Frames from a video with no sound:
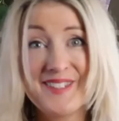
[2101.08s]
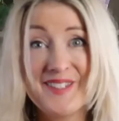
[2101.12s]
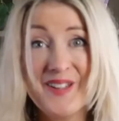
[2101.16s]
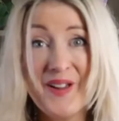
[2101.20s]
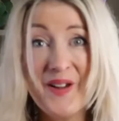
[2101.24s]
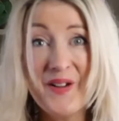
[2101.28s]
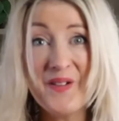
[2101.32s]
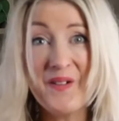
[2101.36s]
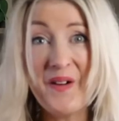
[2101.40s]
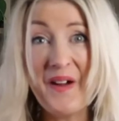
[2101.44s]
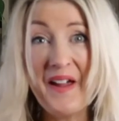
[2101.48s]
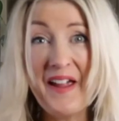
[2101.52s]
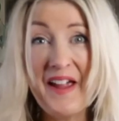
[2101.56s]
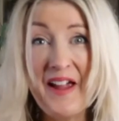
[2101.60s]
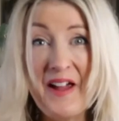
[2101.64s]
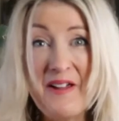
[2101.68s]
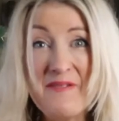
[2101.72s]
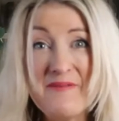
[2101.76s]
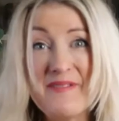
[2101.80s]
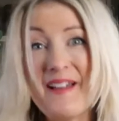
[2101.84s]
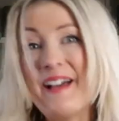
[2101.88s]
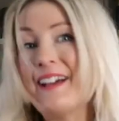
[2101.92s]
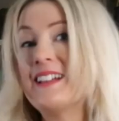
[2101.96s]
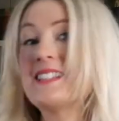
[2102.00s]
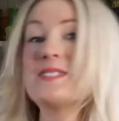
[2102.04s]
So I hope
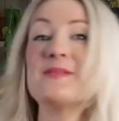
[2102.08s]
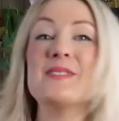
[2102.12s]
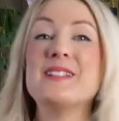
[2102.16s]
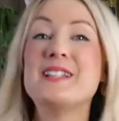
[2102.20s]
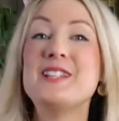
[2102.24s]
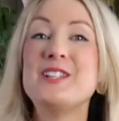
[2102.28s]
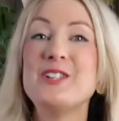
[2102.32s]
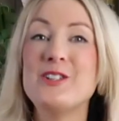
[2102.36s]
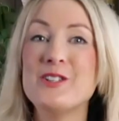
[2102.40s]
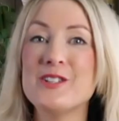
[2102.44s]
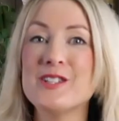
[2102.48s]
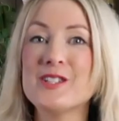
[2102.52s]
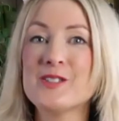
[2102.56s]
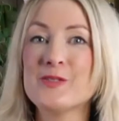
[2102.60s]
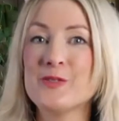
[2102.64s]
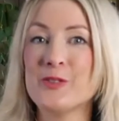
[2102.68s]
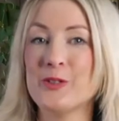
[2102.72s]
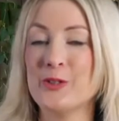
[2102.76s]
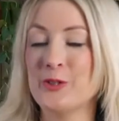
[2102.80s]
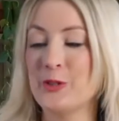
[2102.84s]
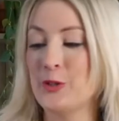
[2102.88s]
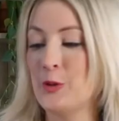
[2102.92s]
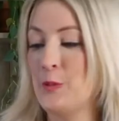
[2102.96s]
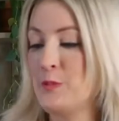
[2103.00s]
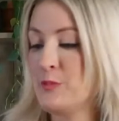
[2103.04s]
that has been
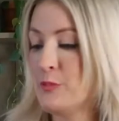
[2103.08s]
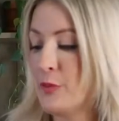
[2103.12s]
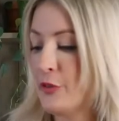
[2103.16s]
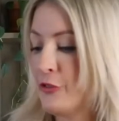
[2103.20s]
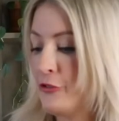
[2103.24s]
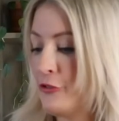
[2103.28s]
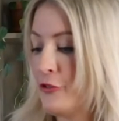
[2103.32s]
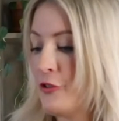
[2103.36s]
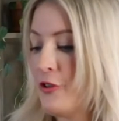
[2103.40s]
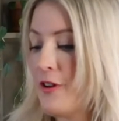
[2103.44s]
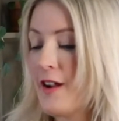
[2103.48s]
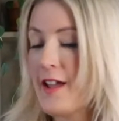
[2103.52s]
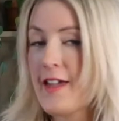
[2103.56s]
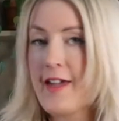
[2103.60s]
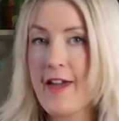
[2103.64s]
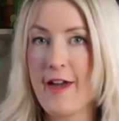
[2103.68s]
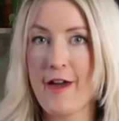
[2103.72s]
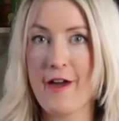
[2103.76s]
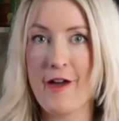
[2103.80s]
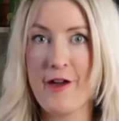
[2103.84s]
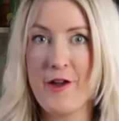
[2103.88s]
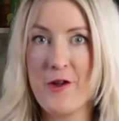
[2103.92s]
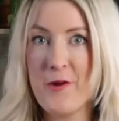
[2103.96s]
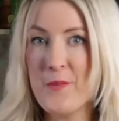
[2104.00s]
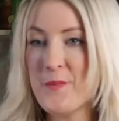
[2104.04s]
useful. Before I
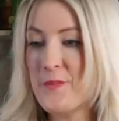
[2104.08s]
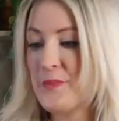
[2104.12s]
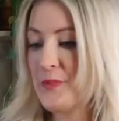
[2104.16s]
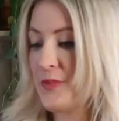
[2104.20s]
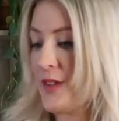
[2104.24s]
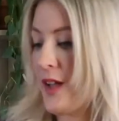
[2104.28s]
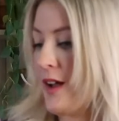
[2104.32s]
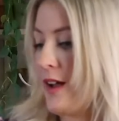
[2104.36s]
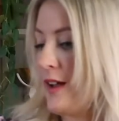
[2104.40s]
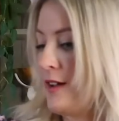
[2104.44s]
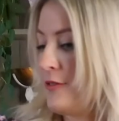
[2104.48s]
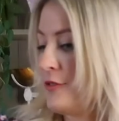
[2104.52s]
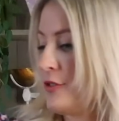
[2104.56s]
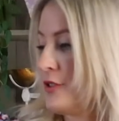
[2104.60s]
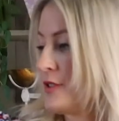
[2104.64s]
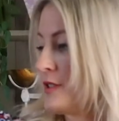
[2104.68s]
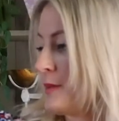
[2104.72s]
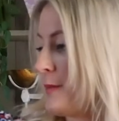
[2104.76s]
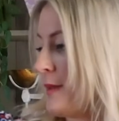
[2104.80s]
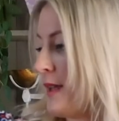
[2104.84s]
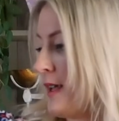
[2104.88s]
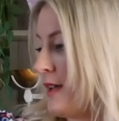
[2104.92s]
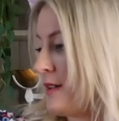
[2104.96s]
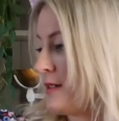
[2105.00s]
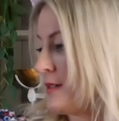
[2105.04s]
go, I have got
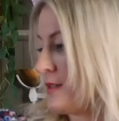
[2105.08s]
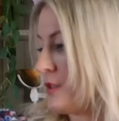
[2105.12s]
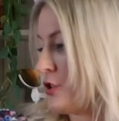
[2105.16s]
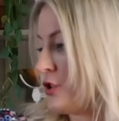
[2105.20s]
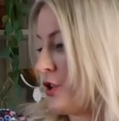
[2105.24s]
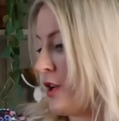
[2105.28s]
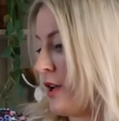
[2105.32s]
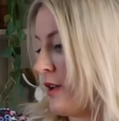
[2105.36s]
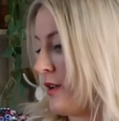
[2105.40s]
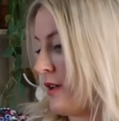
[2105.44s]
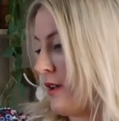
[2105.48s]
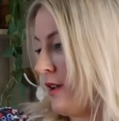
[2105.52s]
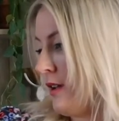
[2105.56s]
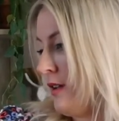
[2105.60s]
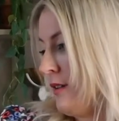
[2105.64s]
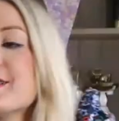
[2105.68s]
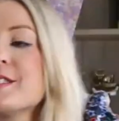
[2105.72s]
something else to show you.